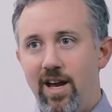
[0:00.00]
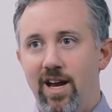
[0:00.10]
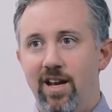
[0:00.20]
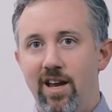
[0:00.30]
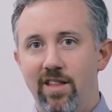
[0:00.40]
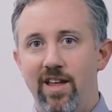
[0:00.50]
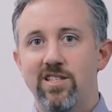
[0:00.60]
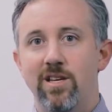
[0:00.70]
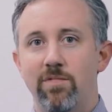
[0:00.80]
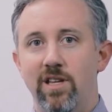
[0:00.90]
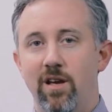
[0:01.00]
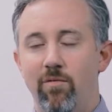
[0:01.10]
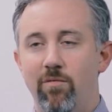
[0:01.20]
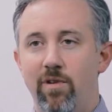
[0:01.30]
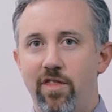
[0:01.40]
And that's something that
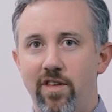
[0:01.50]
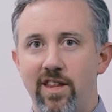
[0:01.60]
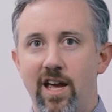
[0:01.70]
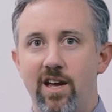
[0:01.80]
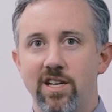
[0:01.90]
I think that